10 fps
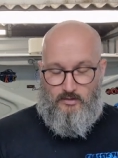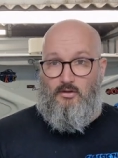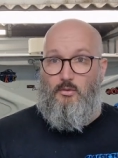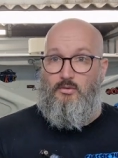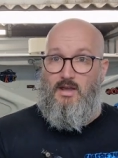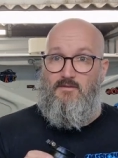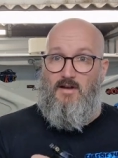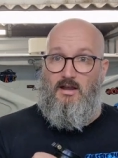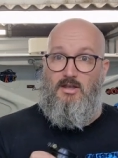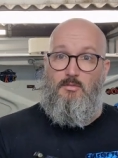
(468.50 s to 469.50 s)
So to get
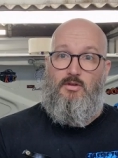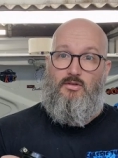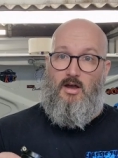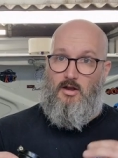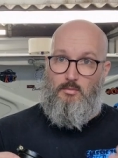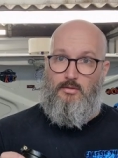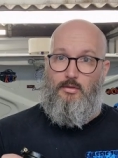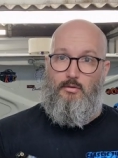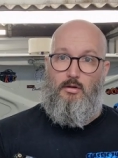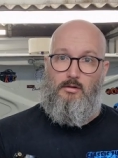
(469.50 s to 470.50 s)
vacuum as I open
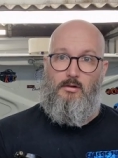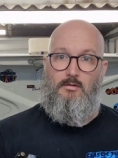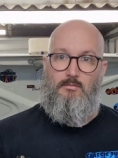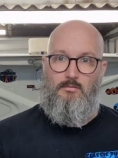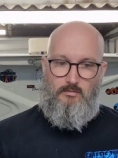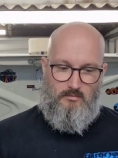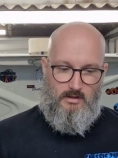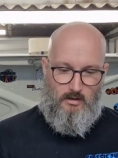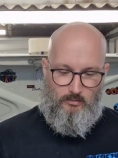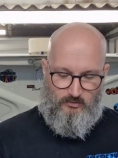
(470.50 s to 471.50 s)
the throttle and,
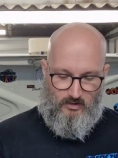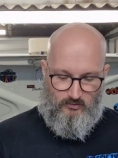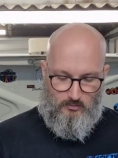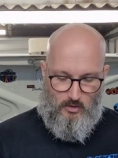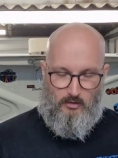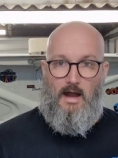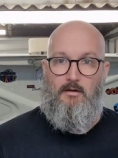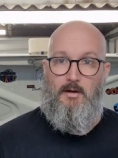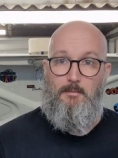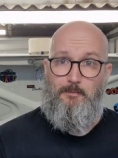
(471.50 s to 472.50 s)
you know, send some more
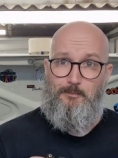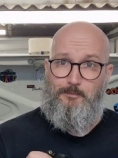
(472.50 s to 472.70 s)
air in,